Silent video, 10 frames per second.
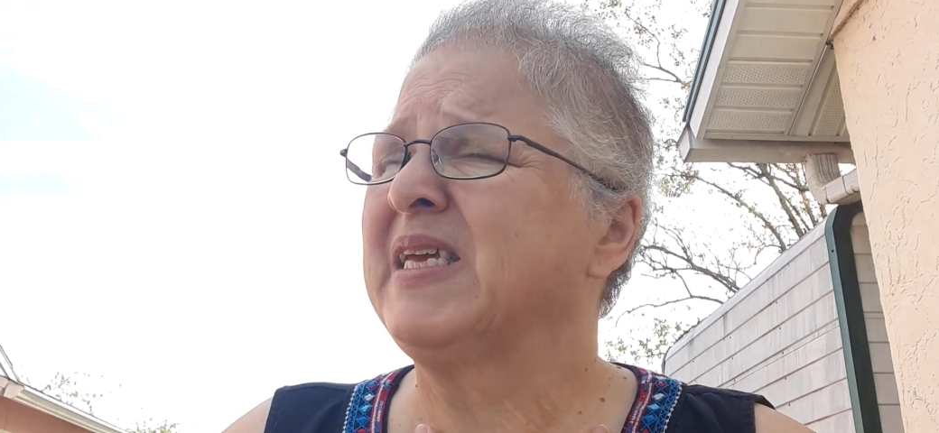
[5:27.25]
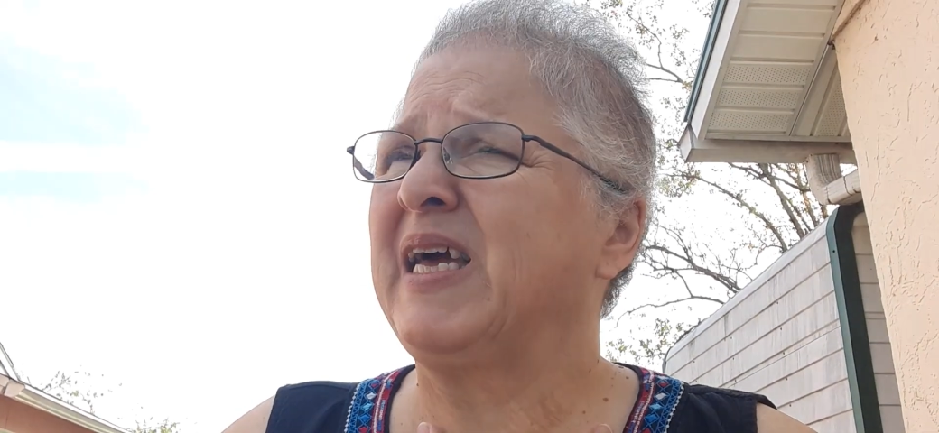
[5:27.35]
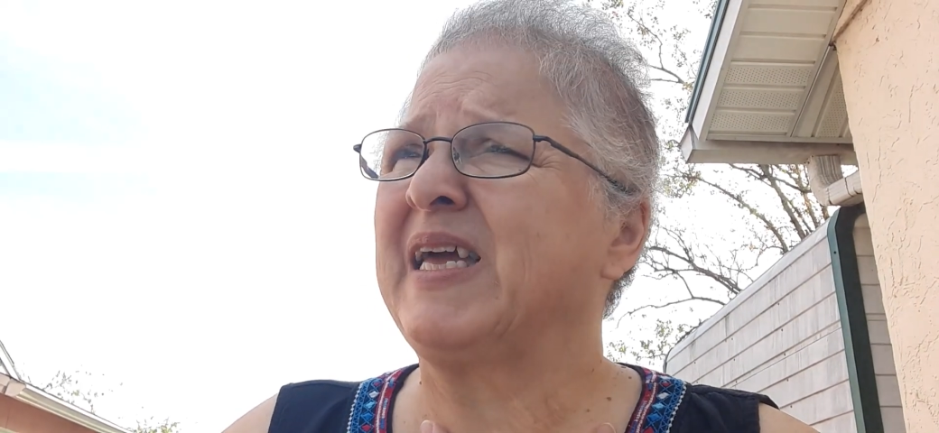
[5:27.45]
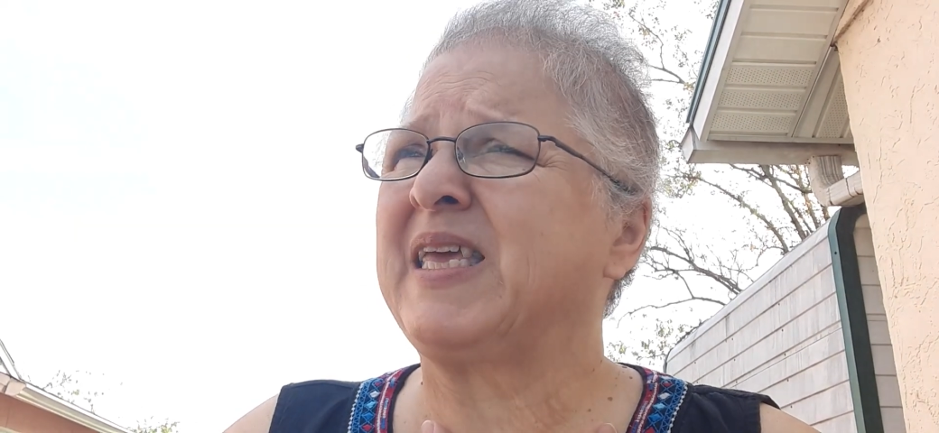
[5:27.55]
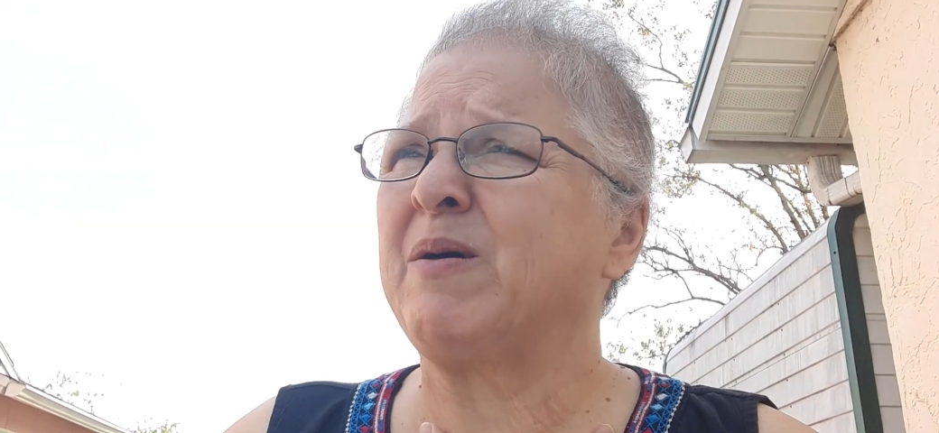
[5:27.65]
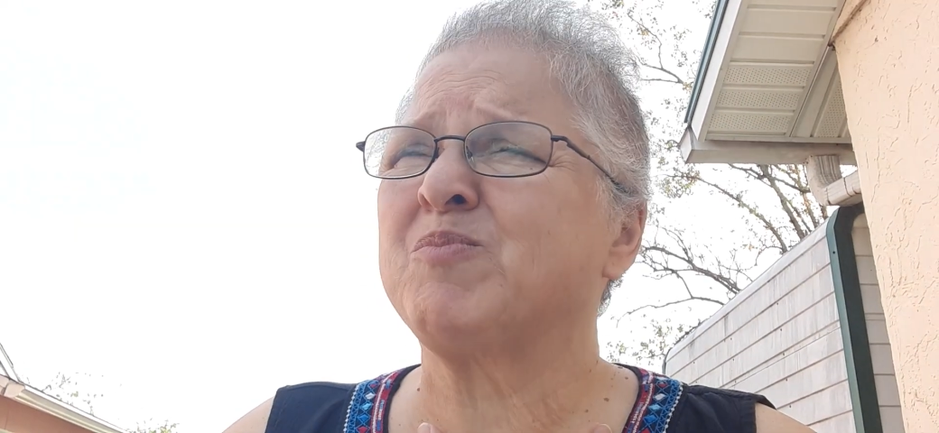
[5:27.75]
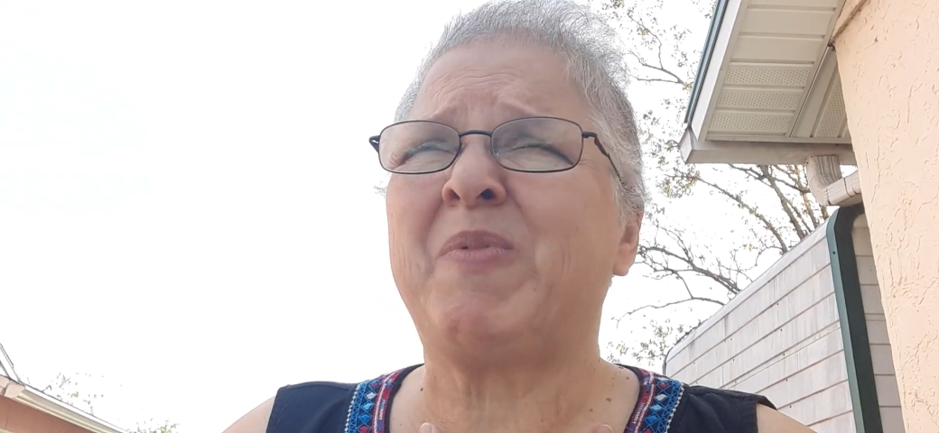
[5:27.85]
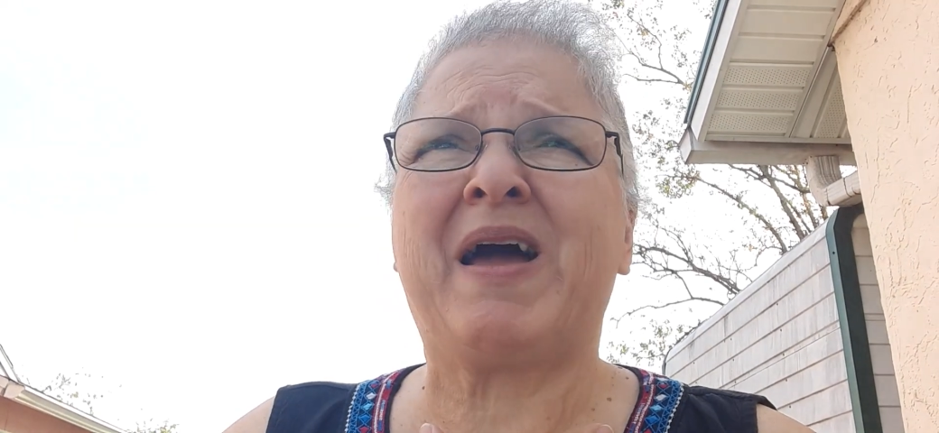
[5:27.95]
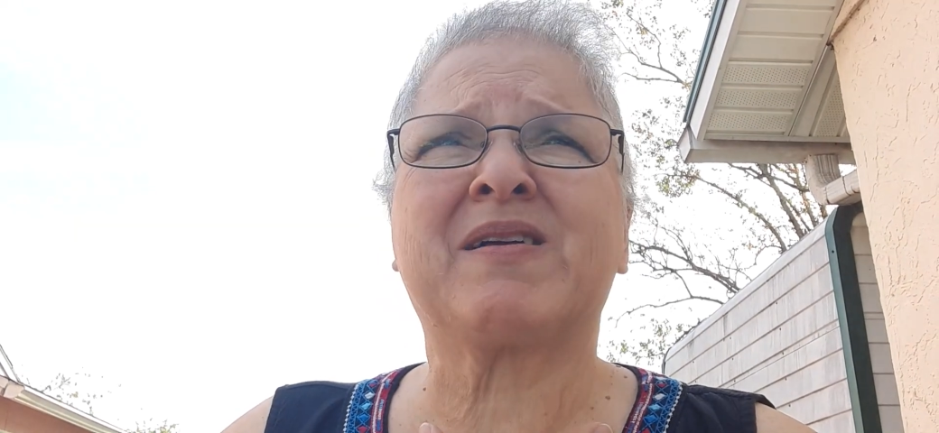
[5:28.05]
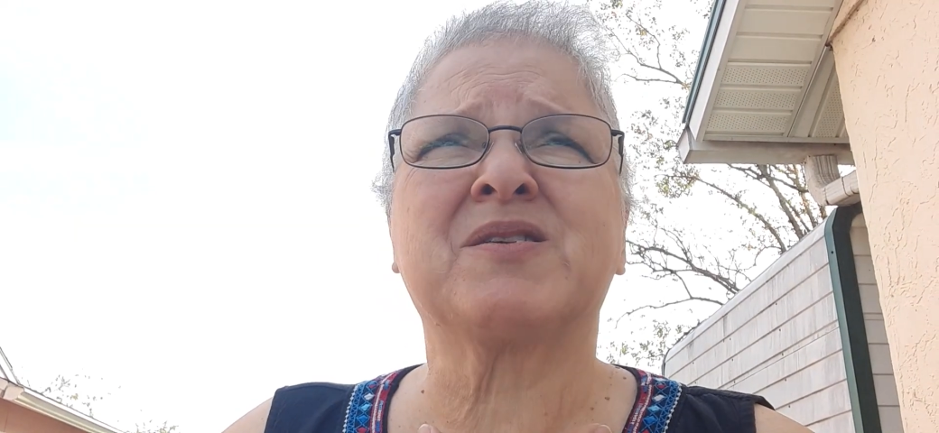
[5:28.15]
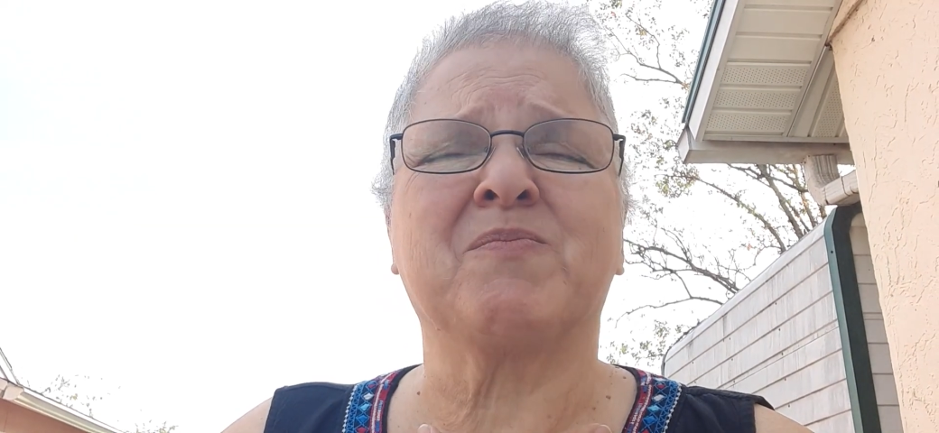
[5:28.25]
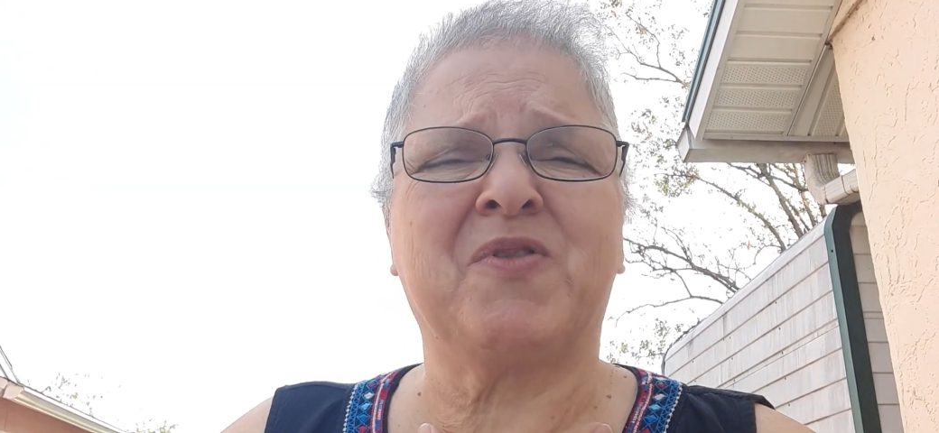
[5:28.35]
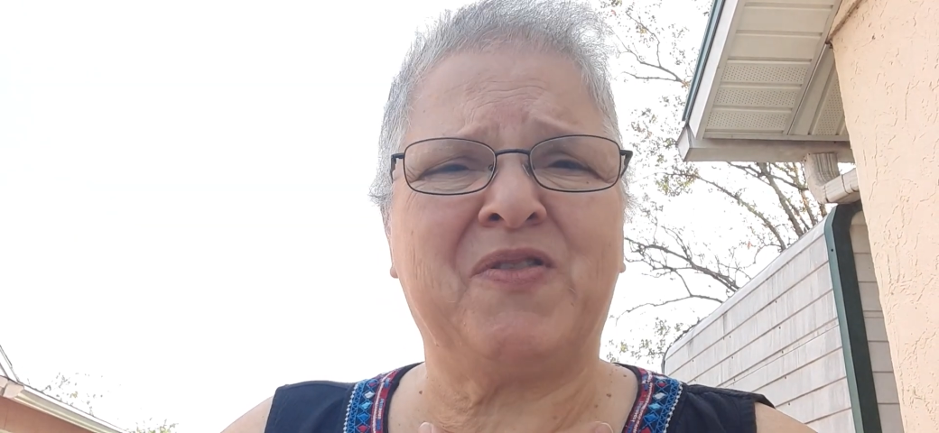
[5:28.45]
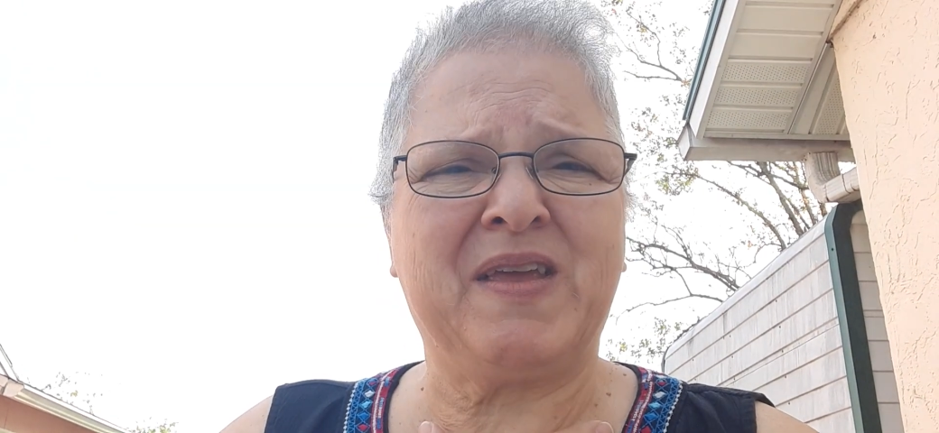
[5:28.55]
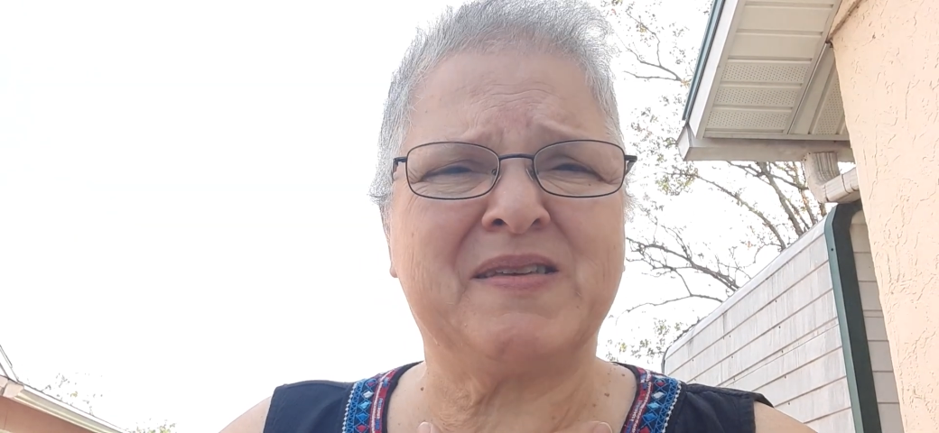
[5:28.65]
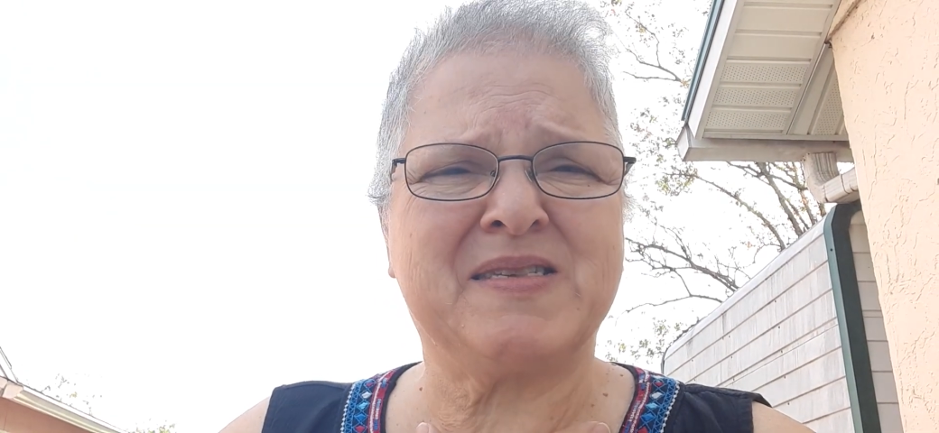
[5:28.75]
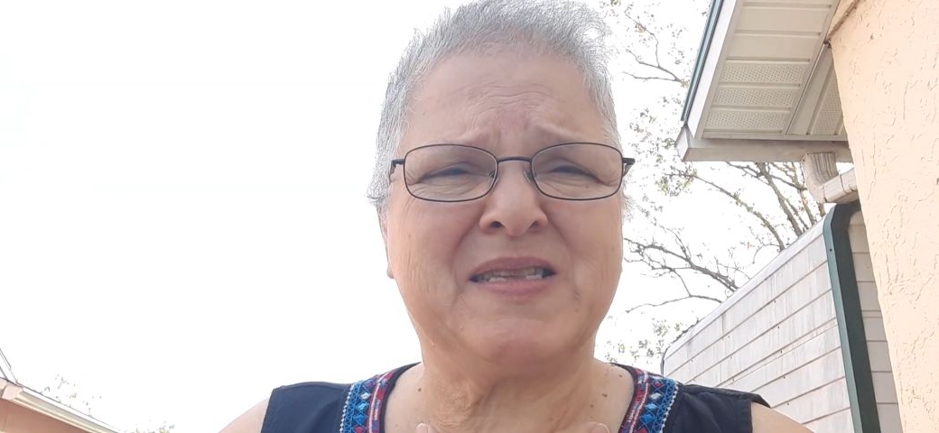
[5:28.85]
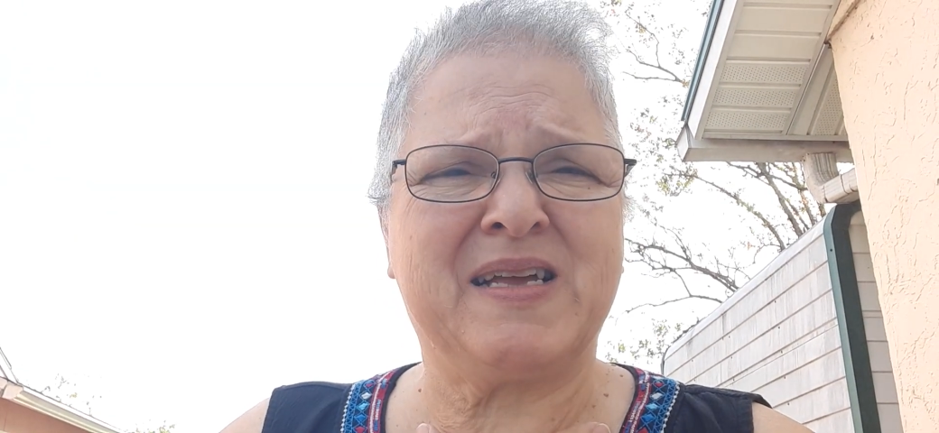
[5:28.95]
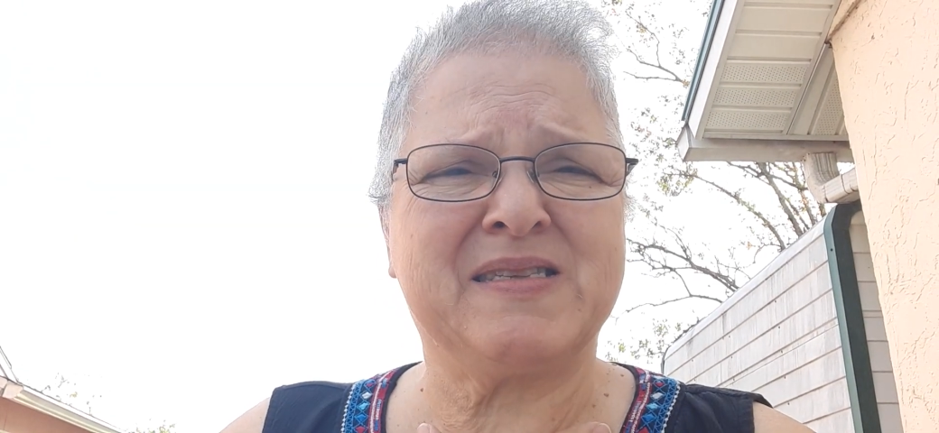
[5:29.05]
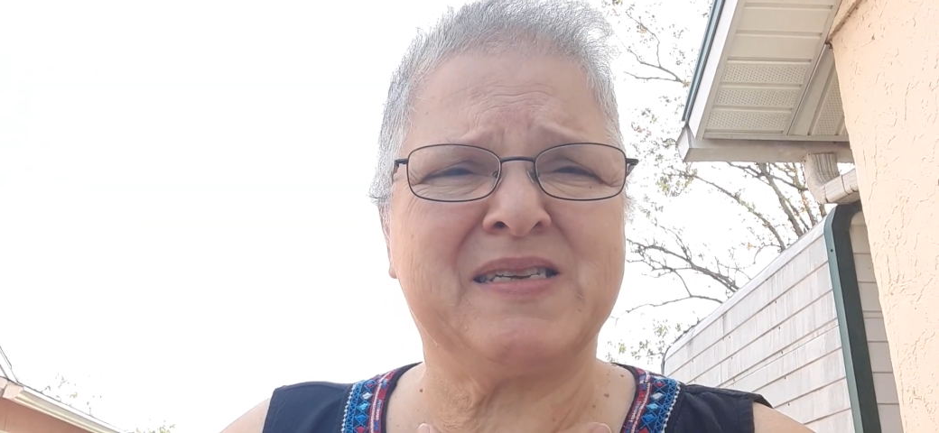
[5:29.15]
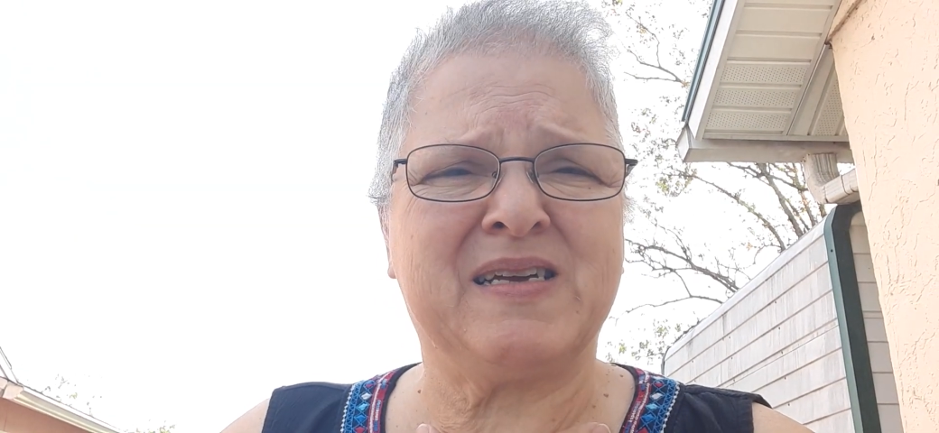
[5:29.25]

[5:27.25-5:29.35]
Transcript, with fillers: I kept back some things that